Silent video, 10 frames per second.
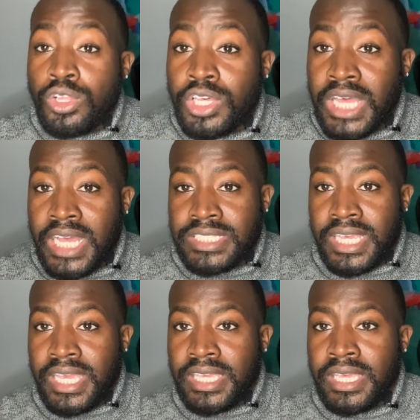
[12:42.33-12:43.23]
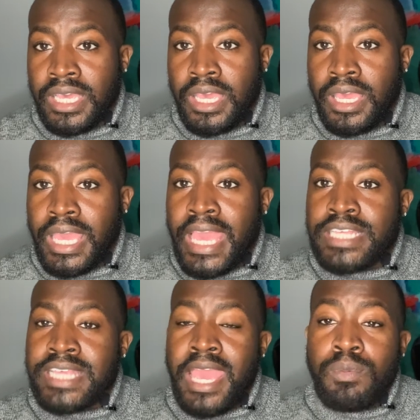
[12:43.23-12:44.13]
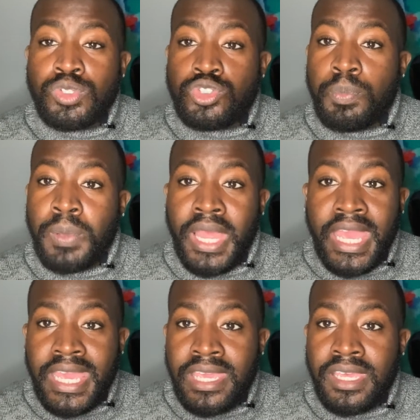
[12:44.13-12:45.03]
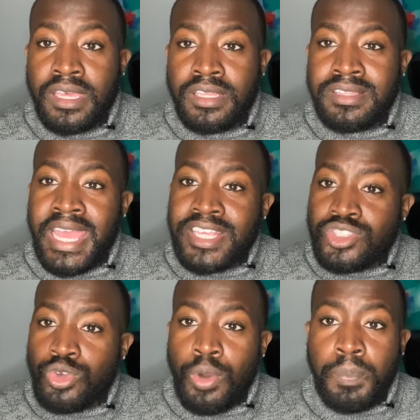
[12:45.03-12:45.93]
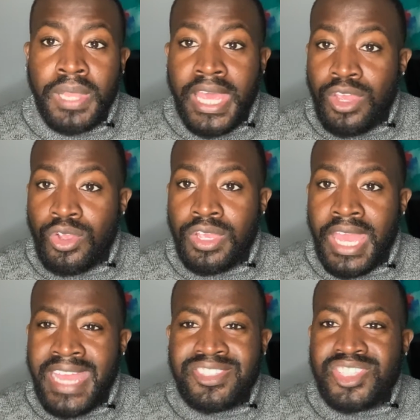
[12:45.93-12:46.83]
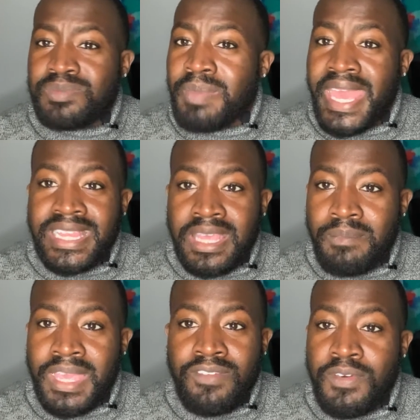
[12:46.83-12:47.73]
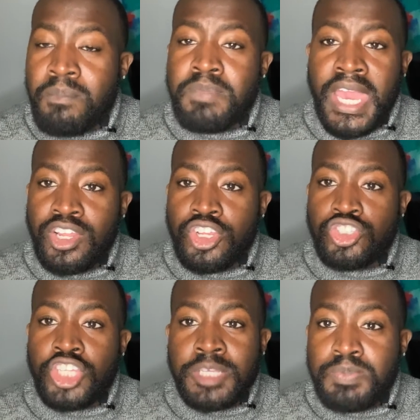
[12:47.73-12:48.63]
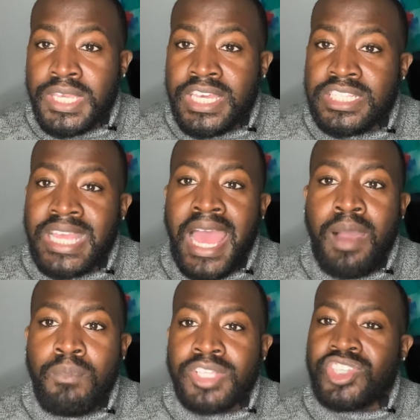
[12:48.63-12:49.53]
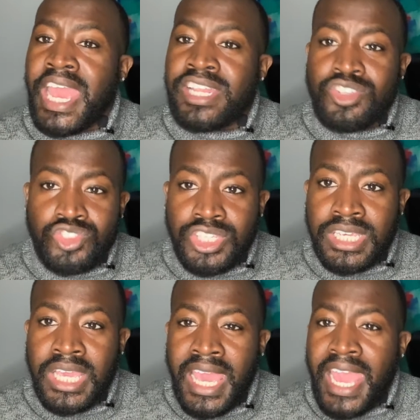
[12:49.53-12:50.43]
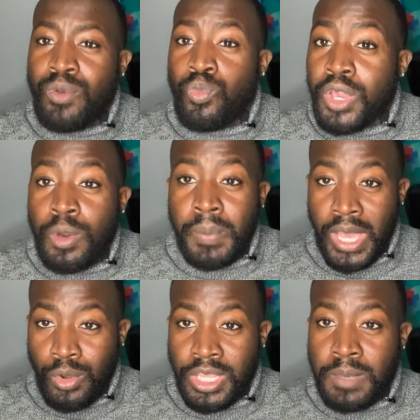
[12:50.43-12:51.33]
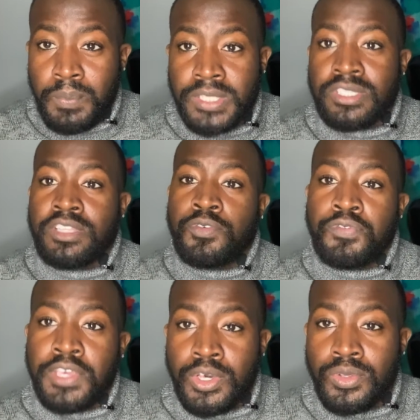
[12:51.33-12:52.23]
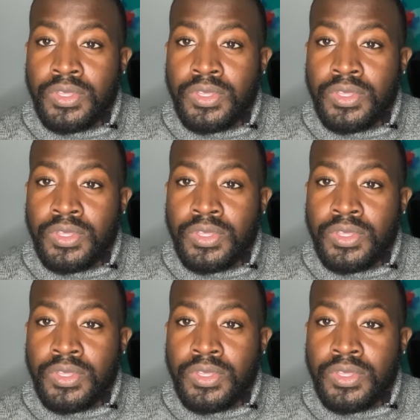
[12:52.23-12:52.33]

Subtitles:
Kante is able to play next to a player and just make them even better just because how much energy and willpower he puts on the field.